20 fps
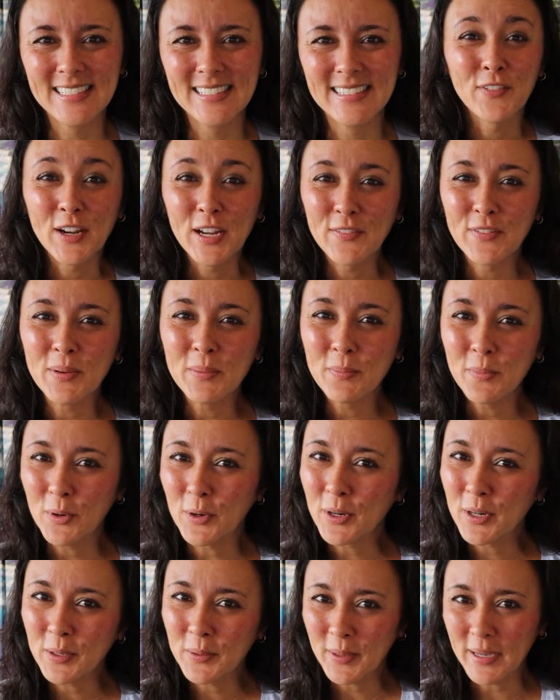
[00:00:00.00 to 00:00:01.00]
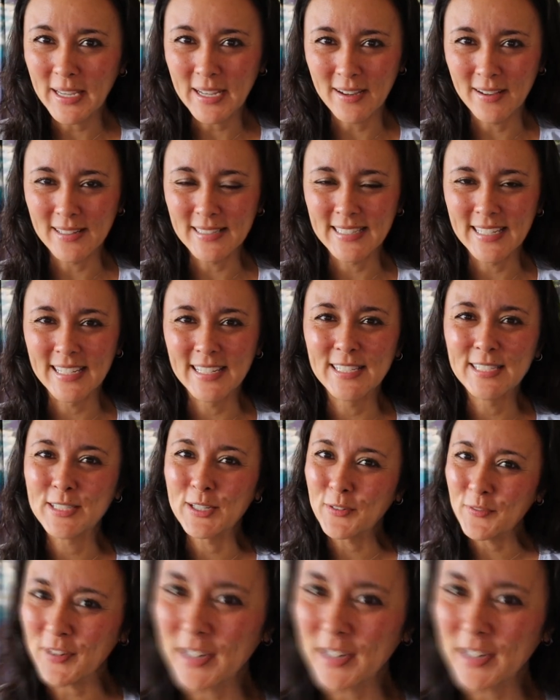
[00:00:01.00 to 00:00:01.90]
For even more Hawaii content, don't